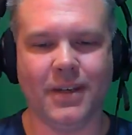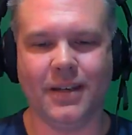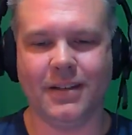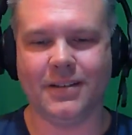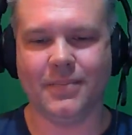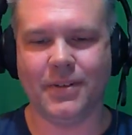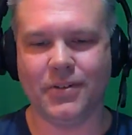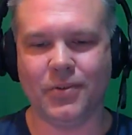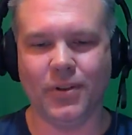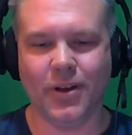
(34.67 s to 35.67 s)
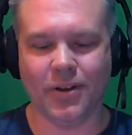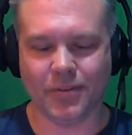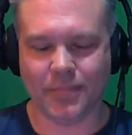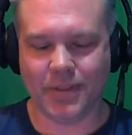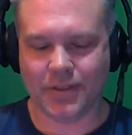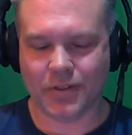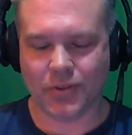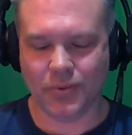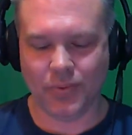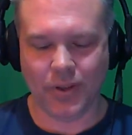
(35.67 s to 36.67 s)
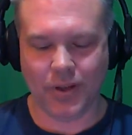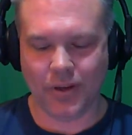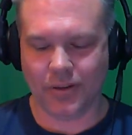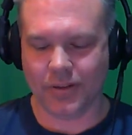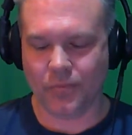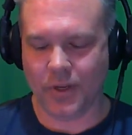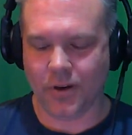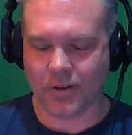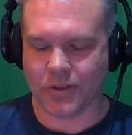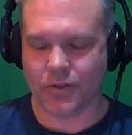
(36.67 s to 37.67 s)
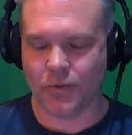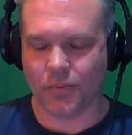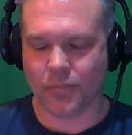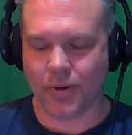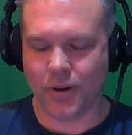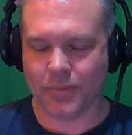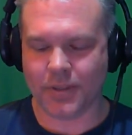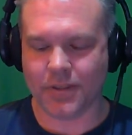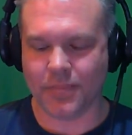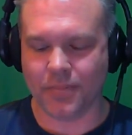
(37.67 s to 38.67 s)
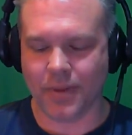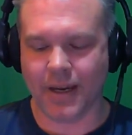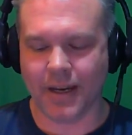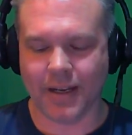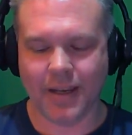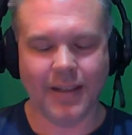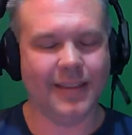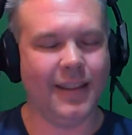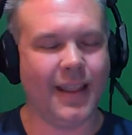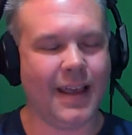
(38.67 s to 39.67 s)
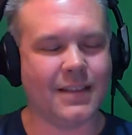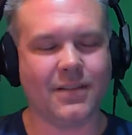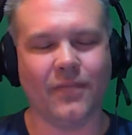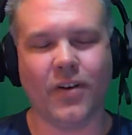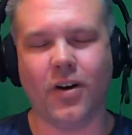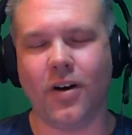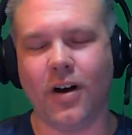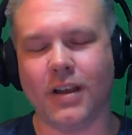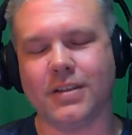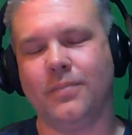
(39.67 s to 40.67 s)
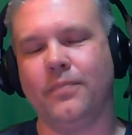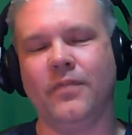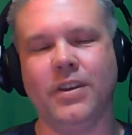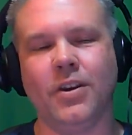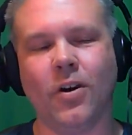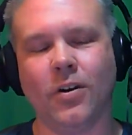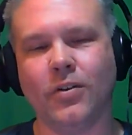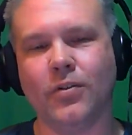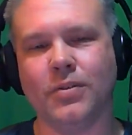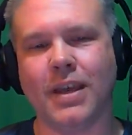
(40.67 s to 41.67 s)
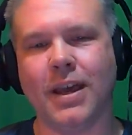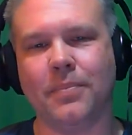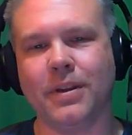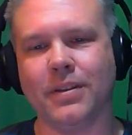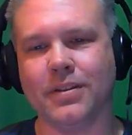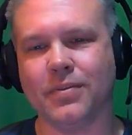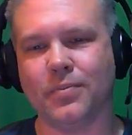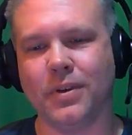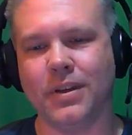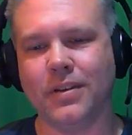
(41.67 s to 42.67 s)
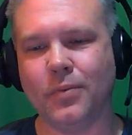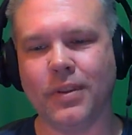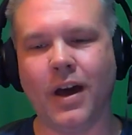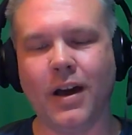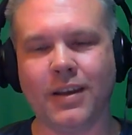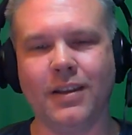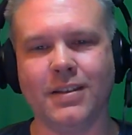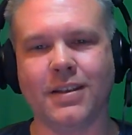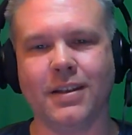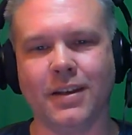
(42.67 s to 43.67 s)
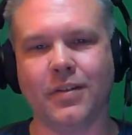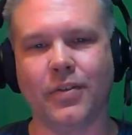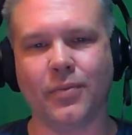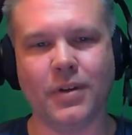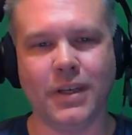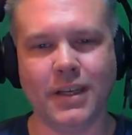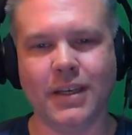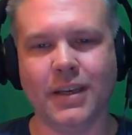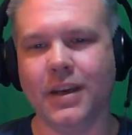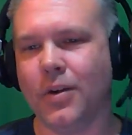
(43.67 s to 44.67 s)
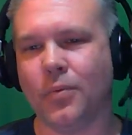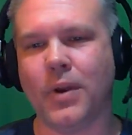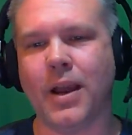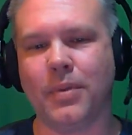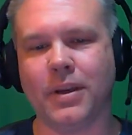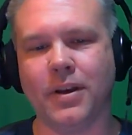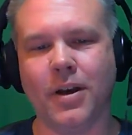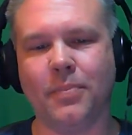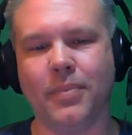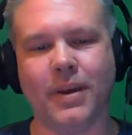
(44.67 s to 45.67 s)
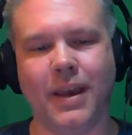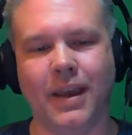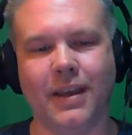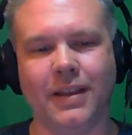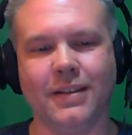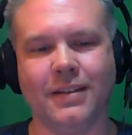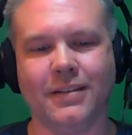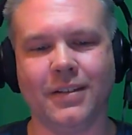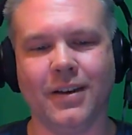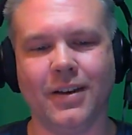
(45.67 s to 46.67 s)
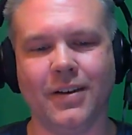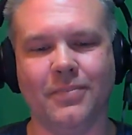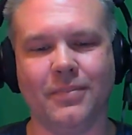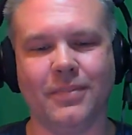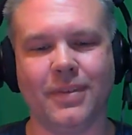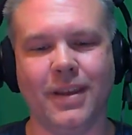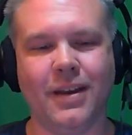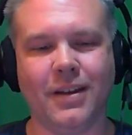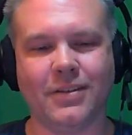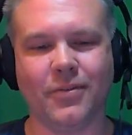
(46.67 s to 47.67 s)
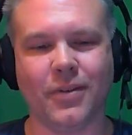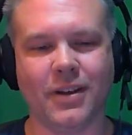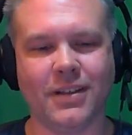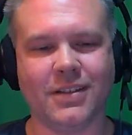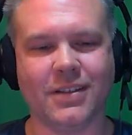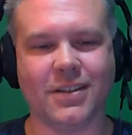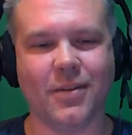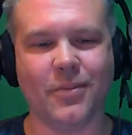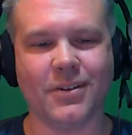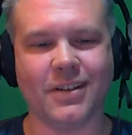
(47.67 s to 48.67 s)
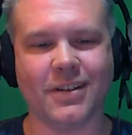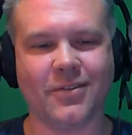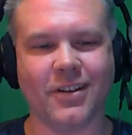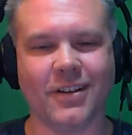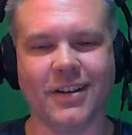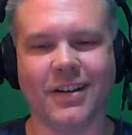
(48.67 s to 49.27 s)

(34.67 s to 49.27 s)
man. It's been too long. And we are super pumped to be back. Lots of awesome VR news happening this week with Oculus Connect 3 wrapping up, and yeah, as Greg eats his sandwich, that's great.